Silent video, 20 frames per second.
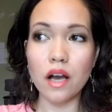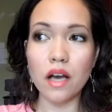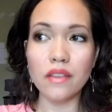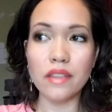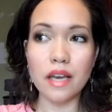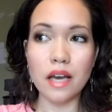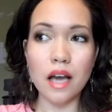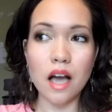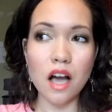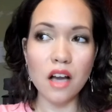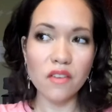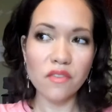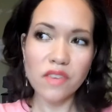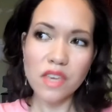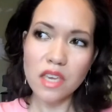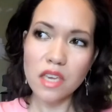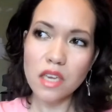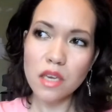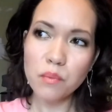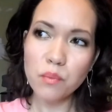the
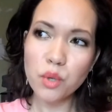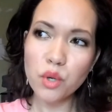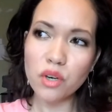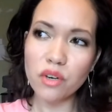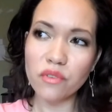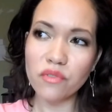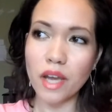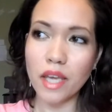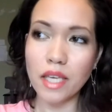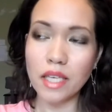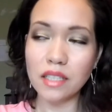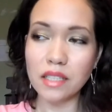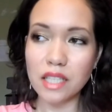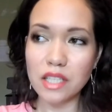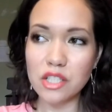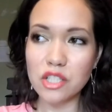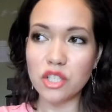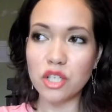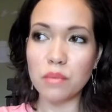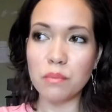Akvi Purifying
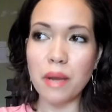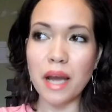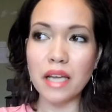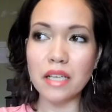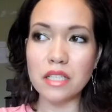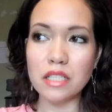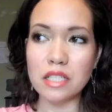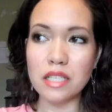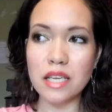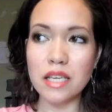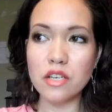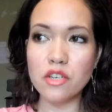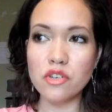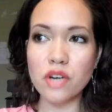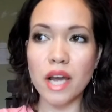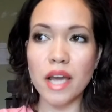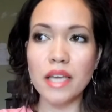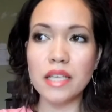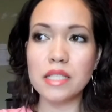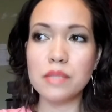Cleanser Pat Skin
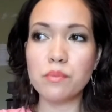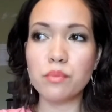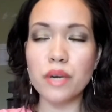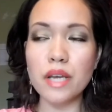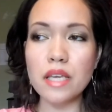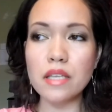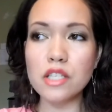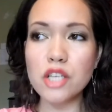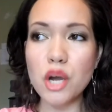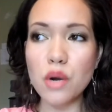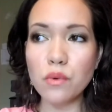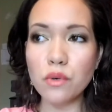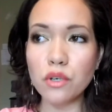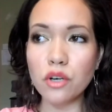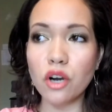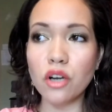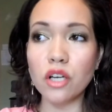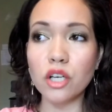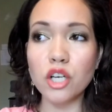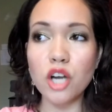Dry Spray Toner
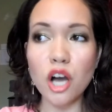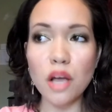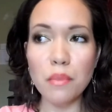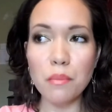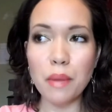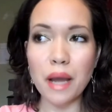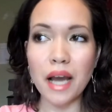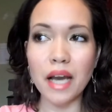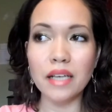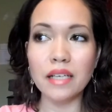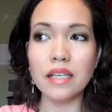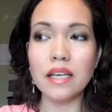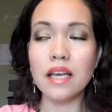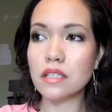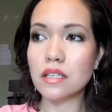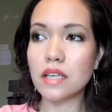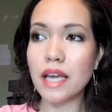on a cotton pad